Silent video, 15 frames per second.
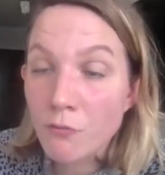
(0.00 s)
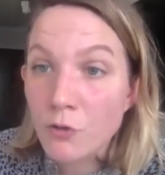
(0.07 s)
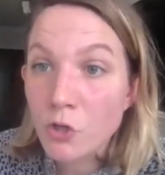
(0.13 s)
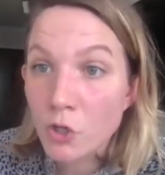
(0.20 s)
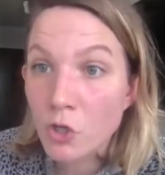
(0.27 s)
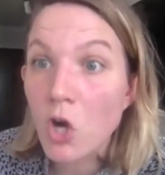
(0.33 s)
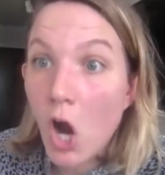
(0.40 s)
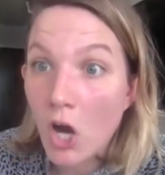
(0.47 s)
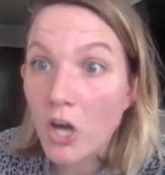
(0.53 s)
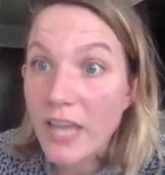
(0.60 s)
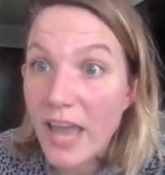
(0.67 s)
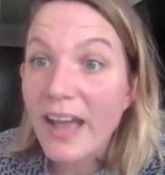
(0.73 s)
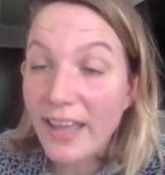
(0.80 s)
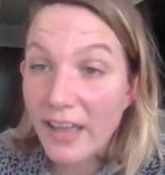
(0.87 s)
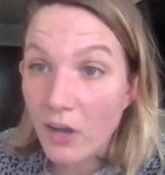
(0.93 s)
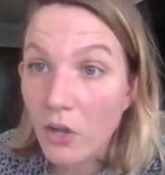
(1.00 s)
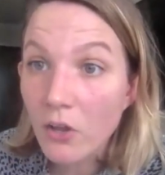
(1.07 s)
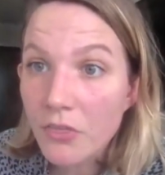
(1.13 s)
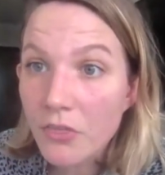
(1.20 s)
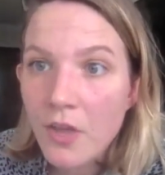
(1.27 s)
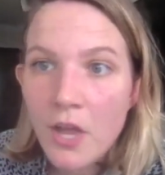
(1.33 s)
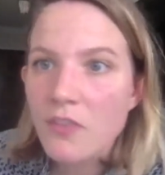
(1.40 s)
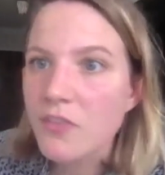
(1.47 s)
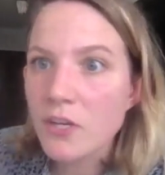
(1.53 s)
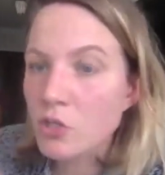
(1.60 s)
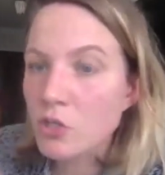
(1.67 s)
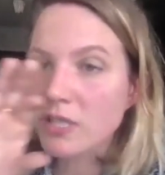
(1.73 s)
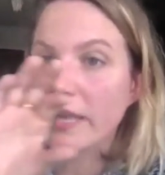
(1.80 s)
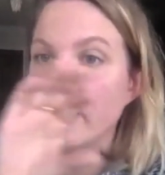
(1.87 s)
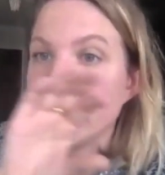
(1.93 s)
for your cardiac health than
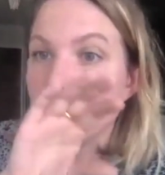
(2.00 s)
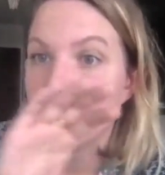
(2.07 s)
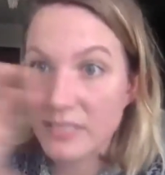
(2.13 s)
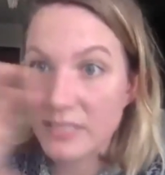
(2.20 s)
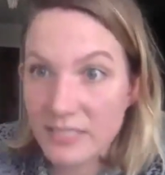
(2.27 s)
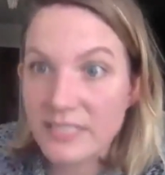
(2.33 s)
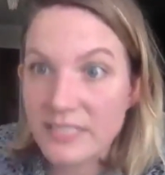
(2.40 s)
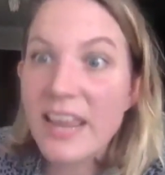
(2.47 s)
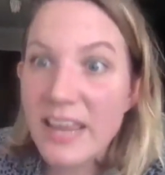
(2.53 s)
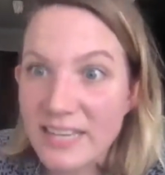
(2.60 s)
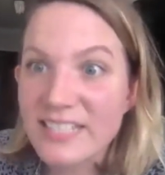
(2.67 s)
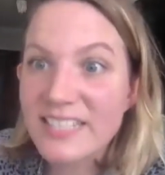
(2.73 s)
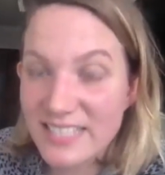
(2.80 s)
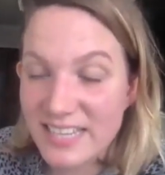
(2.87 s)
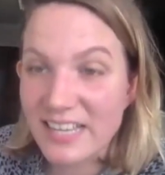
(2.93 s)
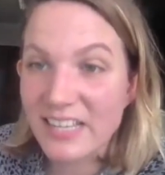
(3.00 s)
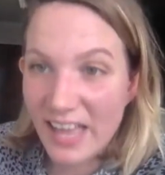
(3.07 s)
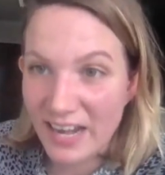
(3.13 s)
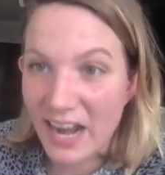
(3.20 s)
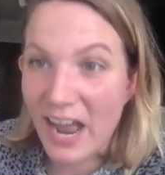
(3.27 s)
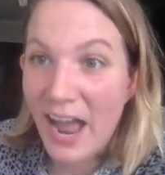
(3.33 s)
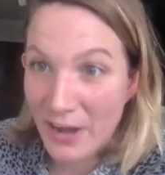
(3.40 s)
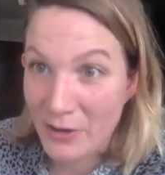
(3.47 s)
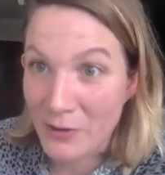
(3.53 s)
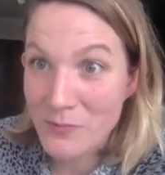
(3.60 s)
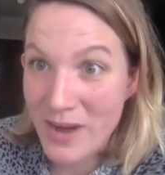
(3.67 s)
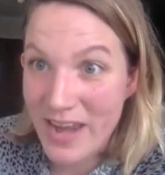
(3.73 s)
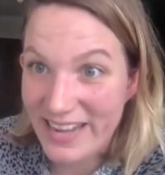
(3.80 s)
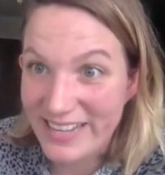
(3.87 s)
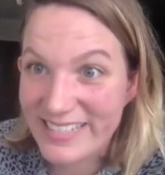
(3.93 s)
just like staying still at a higher
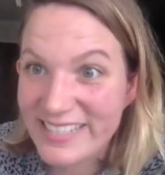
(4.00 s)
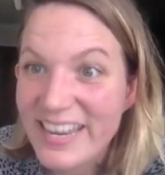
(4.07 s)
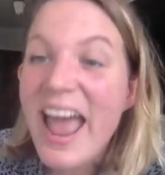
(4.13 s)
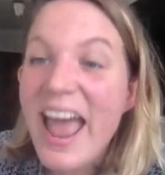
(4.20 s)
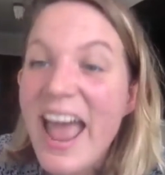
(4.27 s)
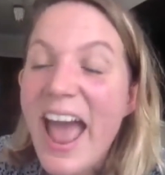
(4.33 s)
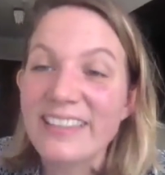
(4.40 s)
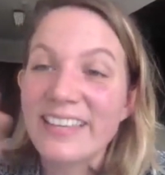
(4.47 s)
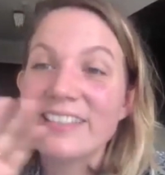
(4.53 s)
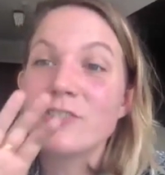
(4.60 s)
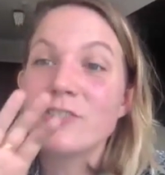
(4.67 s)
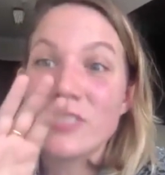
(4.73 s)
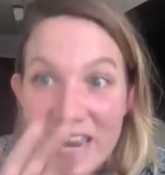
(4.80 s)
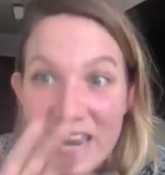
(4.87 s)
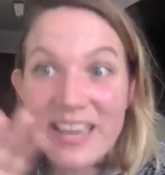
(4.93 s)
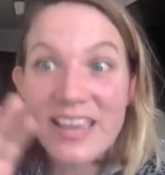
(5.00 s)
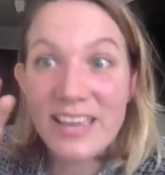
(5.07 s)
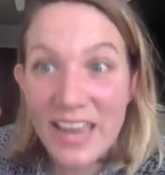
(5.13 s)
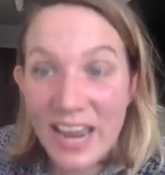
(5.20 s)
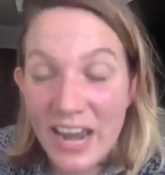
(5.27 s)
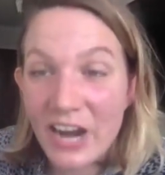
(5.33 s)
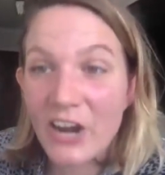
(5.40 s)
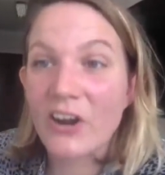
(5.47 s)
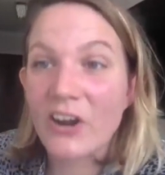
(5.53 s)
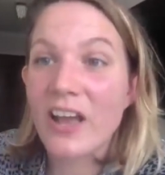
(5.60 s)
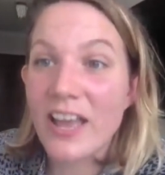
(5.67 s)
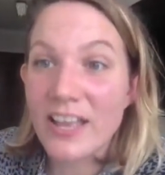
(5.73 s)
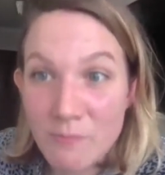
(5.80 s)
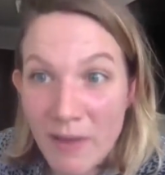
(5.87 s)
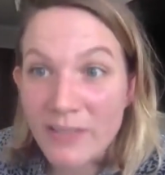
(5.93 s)
weight and like just taking care
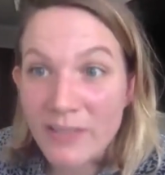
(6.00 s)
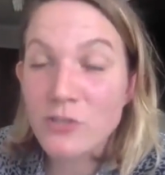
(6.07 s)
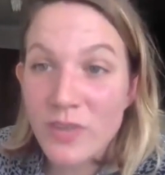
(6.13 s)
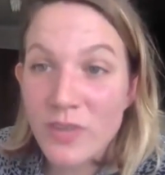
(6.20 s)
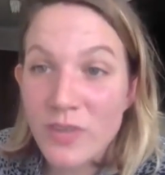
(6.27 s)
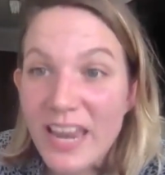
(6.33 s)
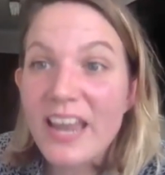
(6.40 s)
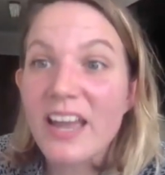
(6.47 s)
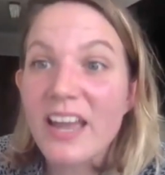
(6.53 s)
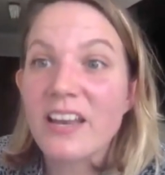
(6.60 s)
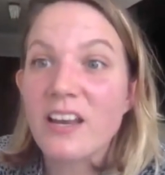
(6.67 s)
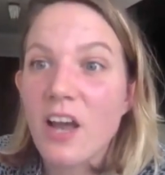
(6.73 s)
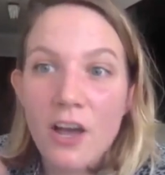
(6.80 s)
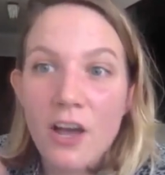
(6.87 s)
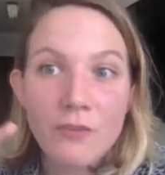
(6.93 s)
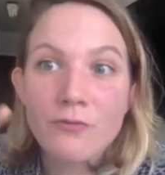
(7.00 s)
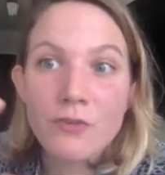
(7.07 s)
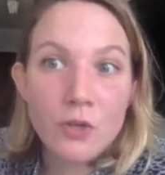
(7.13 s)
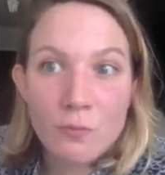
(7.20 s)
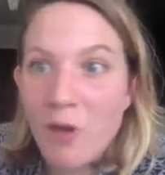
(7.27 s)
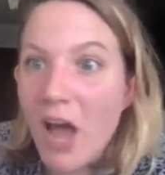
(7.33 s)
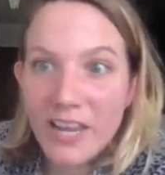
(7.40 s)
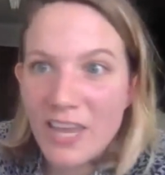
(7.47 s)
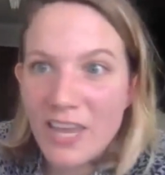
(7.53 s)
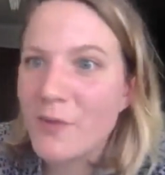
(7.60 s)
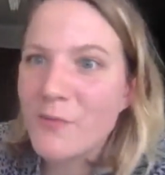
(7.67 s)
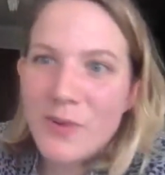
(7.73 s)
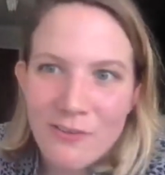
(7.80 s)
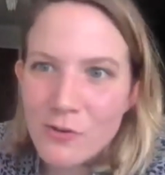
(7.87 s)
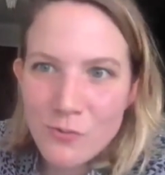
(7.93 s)
as best you can of your body at
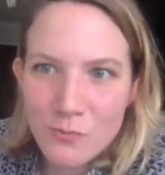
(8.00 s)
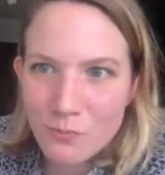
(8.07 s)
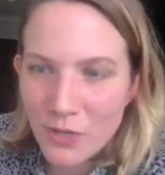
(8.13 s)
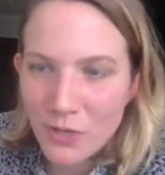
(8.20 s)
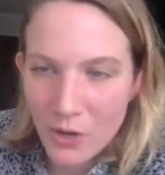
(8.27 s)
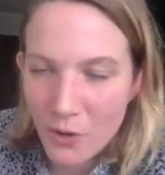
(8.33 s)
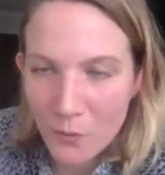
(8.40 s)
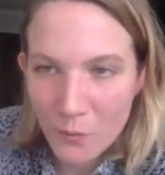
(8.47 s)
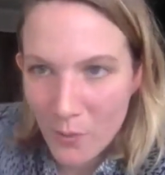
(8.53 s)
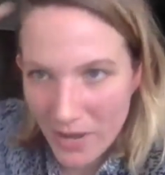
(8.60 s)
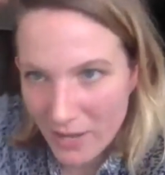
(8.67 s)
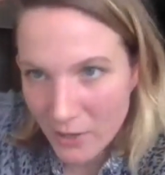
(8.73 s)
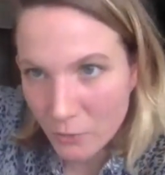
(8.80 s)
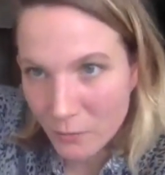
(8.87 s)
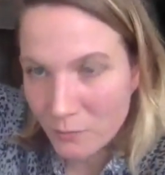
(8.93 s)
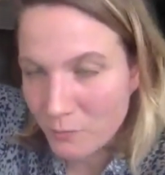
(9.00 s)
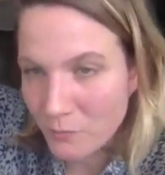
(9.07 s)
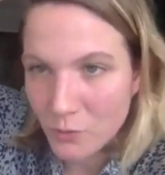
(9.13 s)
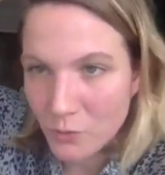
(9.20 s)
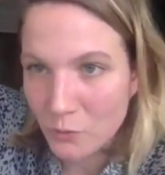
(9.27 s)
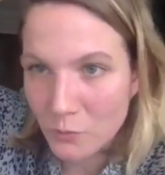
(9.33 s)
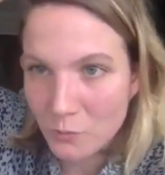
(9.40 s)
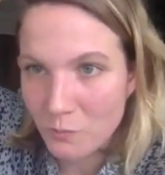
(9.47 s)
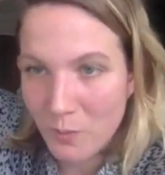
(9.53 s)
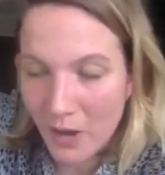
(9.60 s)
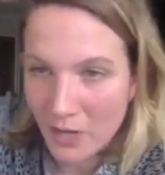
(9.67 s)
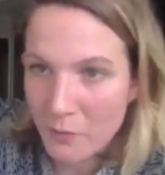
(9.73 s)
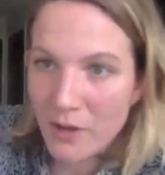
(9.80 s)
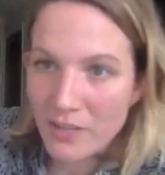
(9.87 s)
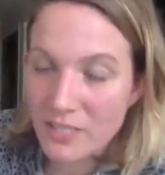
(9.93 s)
whatever you know weight your your
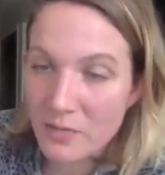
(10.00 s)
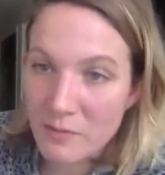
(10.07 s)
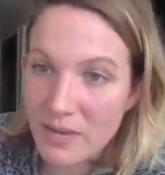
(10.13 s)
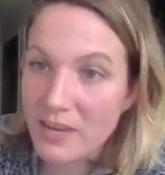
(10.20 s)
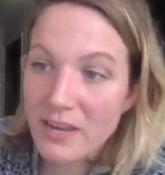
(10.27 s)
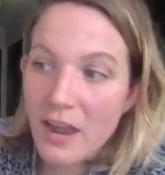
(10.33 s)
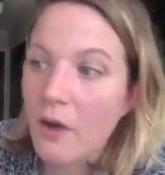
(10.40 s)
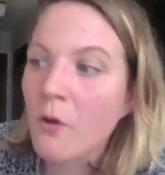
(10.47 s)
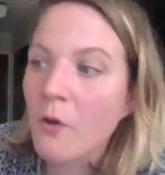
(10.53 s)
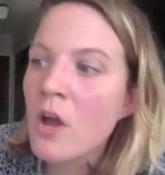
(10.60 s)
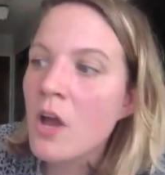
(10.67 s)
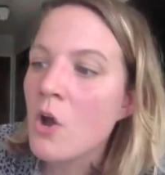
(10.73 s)
body wants to be now